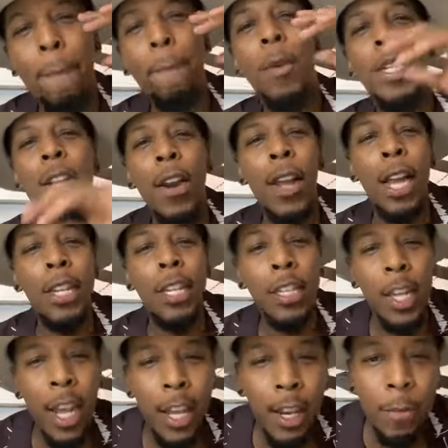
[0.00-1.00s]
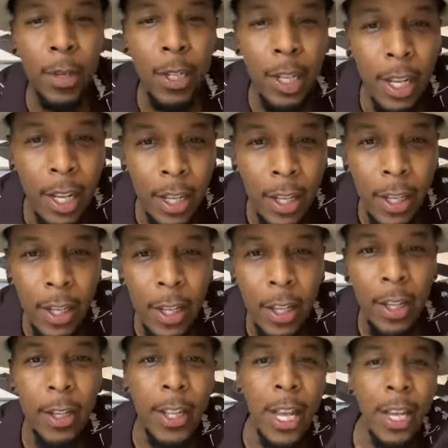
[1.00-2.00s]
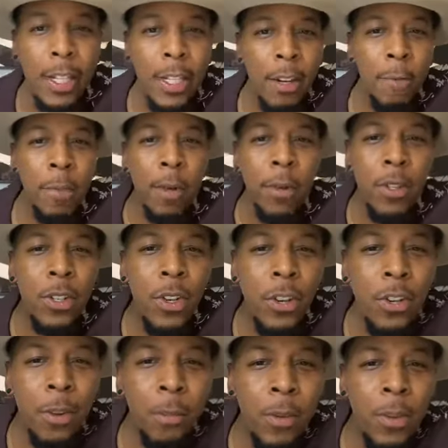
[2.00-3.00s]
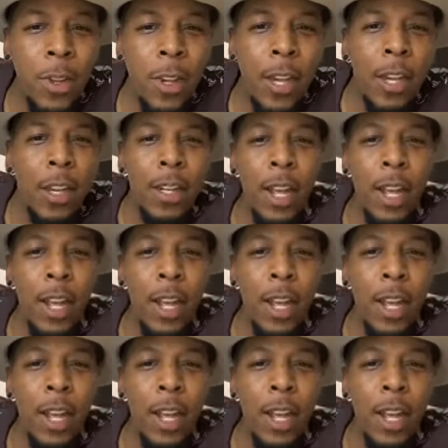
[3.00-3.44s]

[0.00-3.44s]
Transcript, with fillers: Um, what y'all got to say? Let me see. Yes, some people in church are mean.